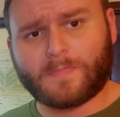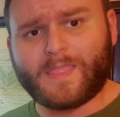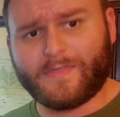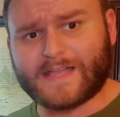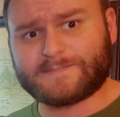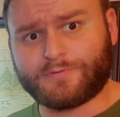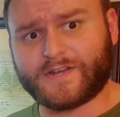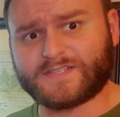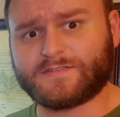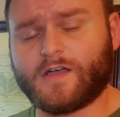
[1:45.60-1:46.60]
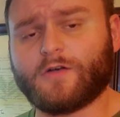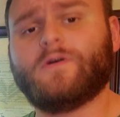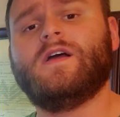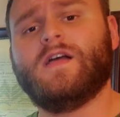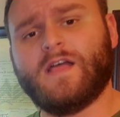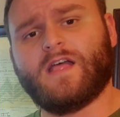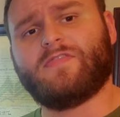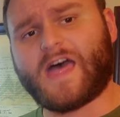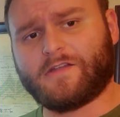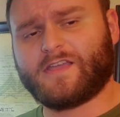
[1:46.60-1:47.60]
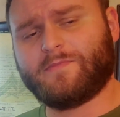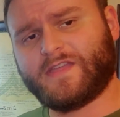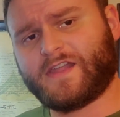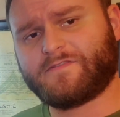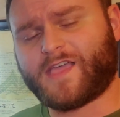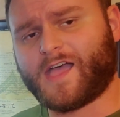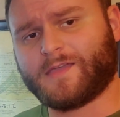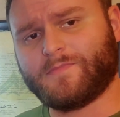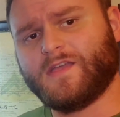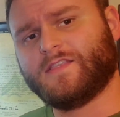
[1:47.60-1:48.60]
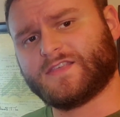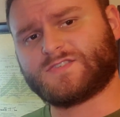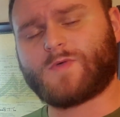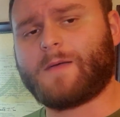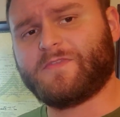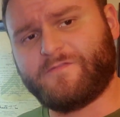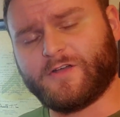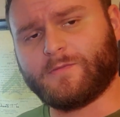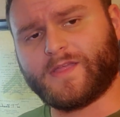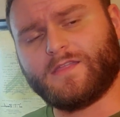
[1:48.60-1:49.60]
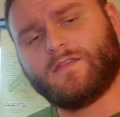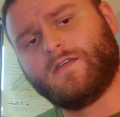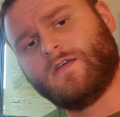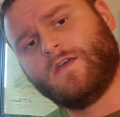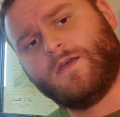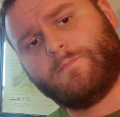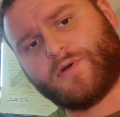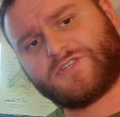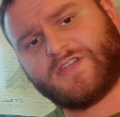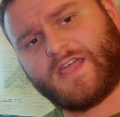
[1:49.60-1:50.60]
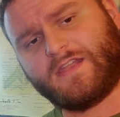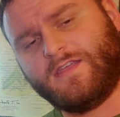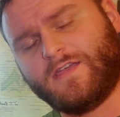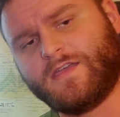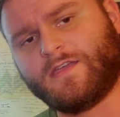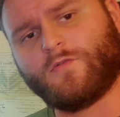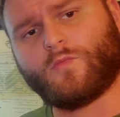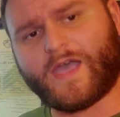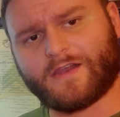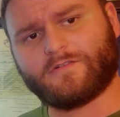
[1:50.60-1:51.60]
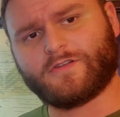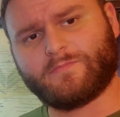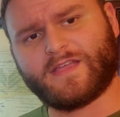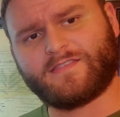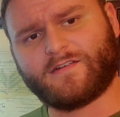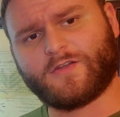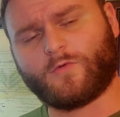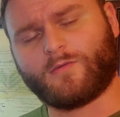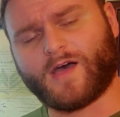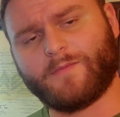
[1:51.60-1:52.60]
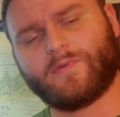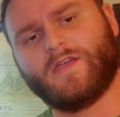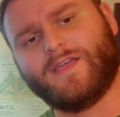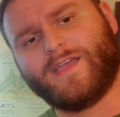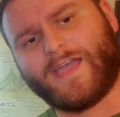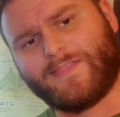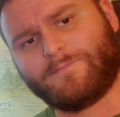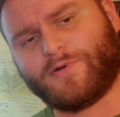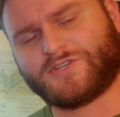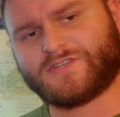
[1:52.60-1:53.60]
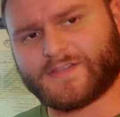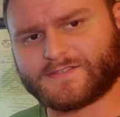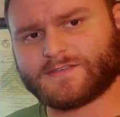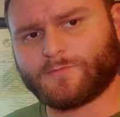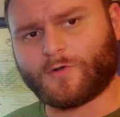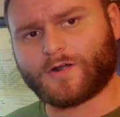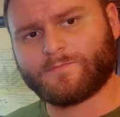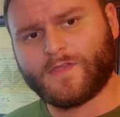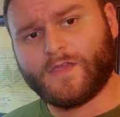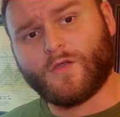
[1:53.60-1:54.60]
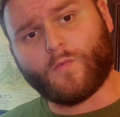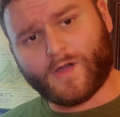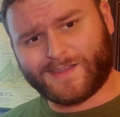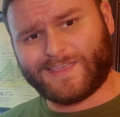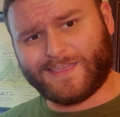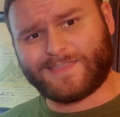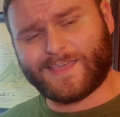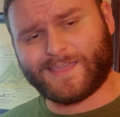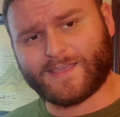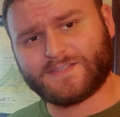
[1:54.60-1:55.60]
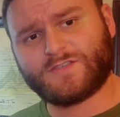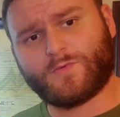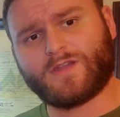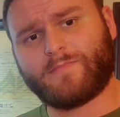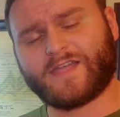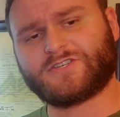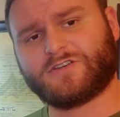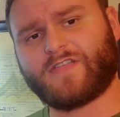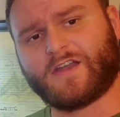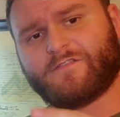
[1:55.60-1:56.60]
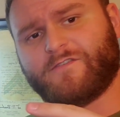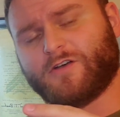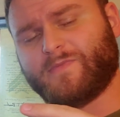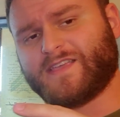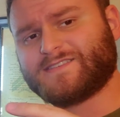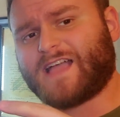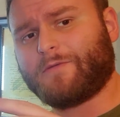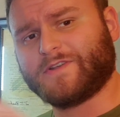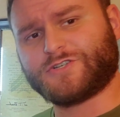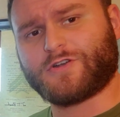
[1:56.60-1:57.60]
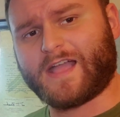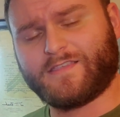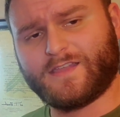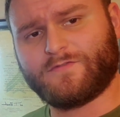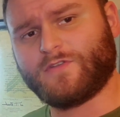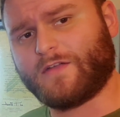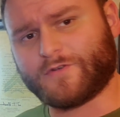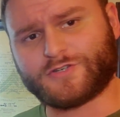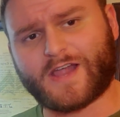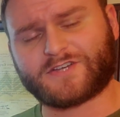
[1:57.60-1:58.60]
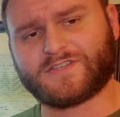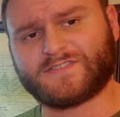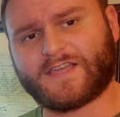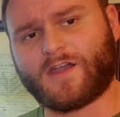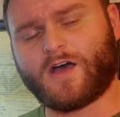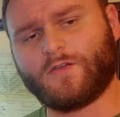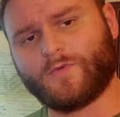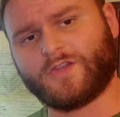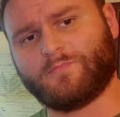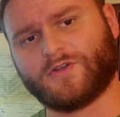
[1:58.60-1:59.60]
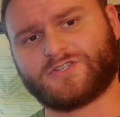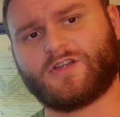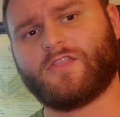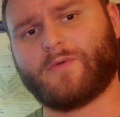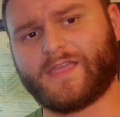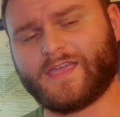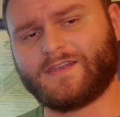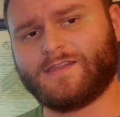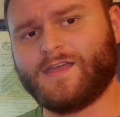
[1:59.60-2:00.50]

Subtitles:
That's pretty slow. That'll give me enough time to swap the filament, push it in, wait a little bit to let it warm up, and then push it in some more. One key thing is you want to make sure that your filament is not retracted if you have retraction set on when you push it all the way in.